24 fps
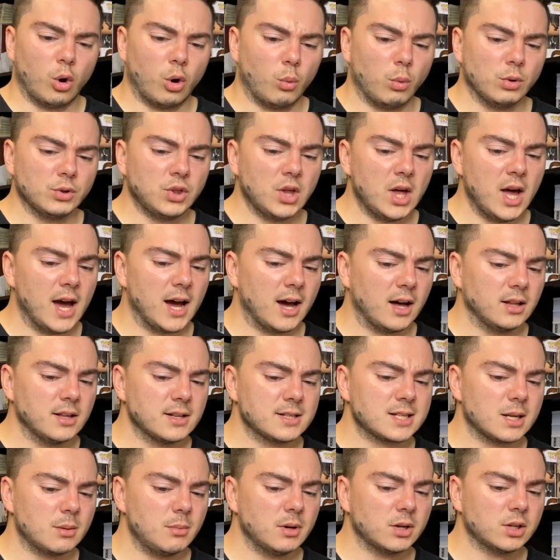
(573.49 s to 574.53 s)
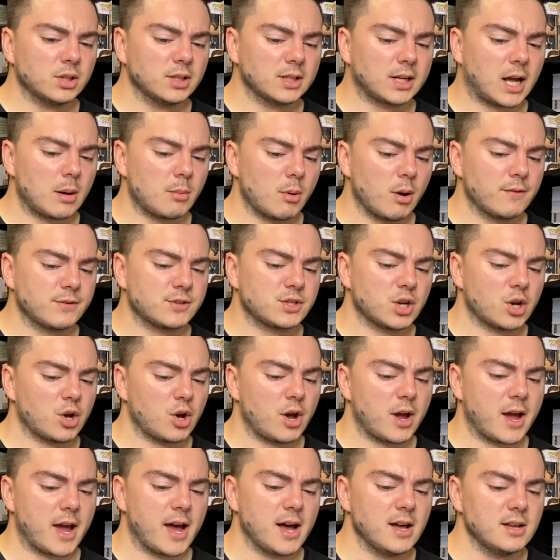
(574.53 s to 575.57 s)
What the hell? Is someone gonna come over to
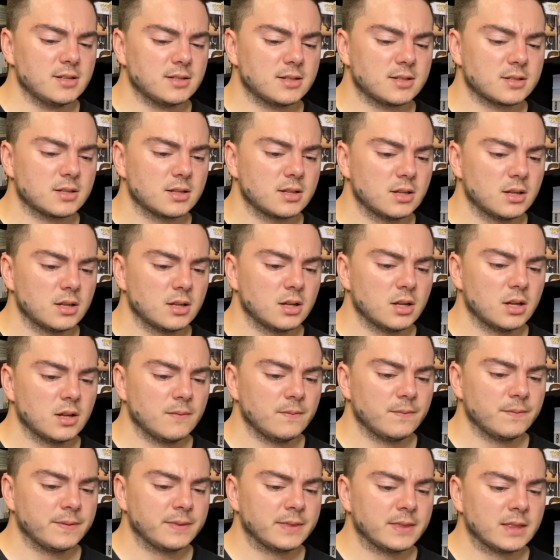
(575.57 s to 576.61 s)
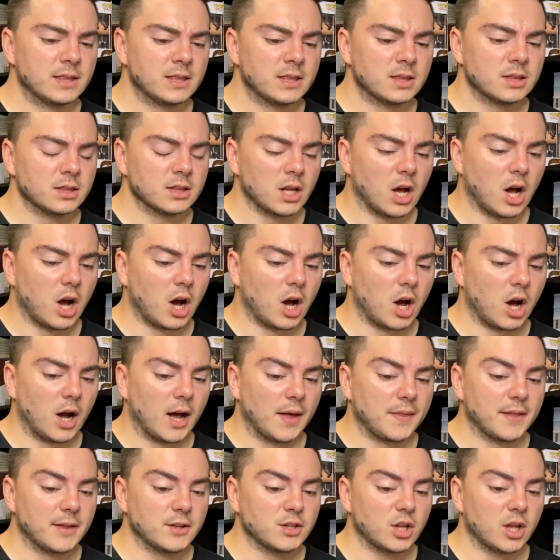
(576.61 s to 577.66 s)
her house? Oh,
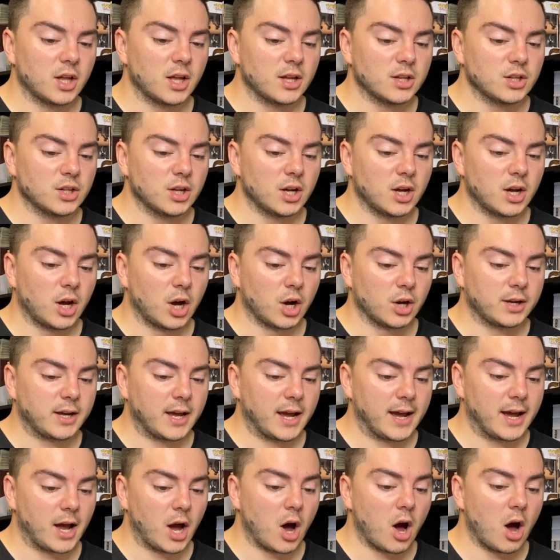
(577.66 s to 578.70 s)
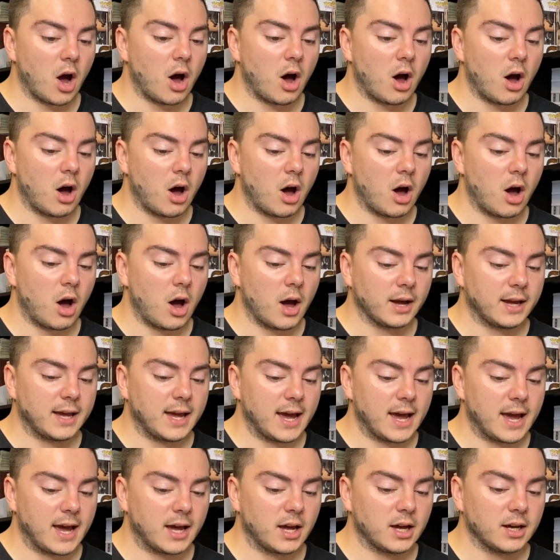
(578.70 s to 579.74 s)
and then... Okay,
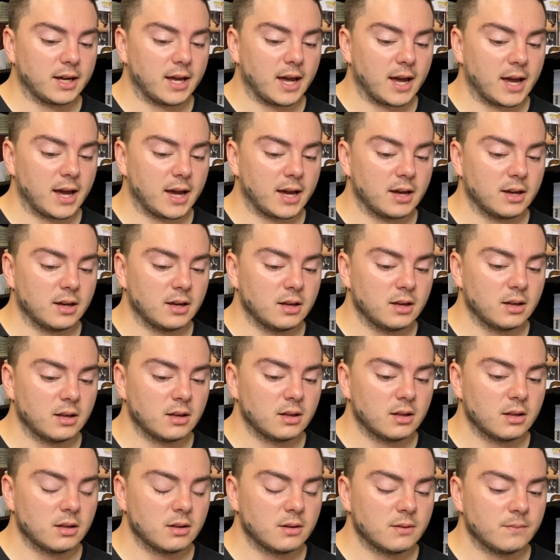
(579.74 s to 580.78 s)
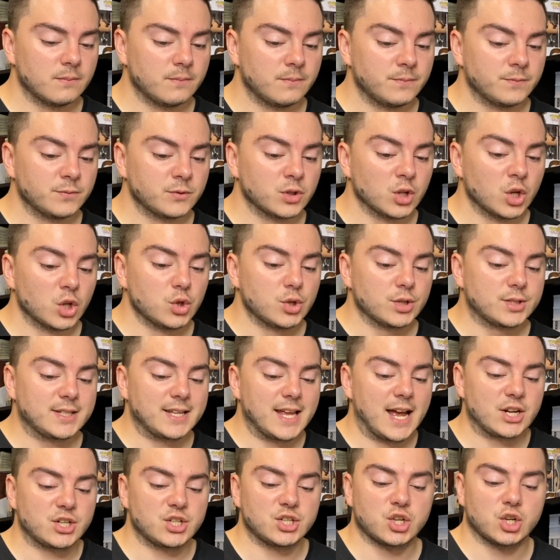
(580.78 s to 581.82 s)
okay. This is
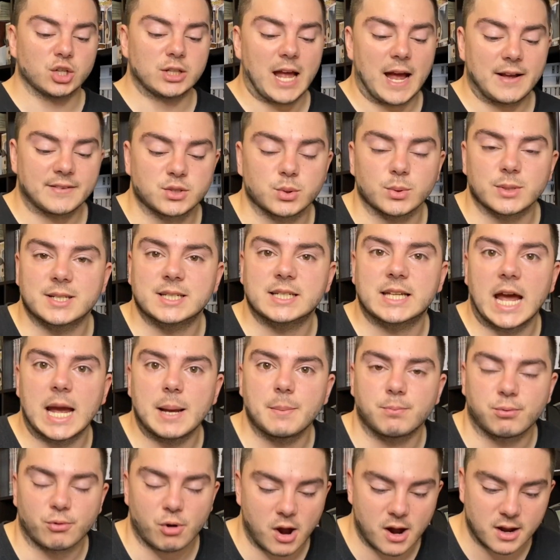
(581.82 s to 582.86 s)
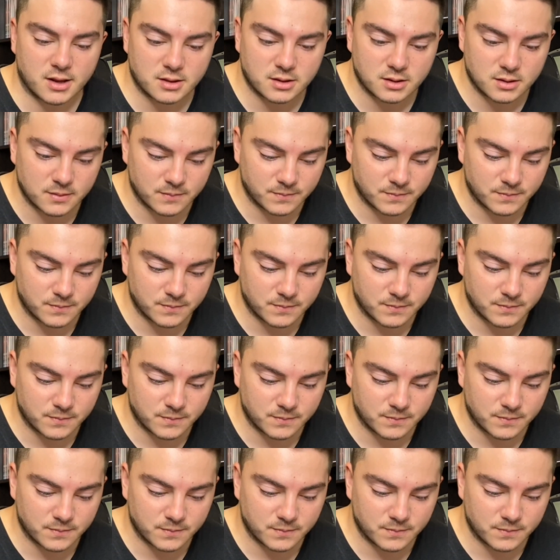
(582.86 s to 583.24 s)
how she's gonna have to escape, right?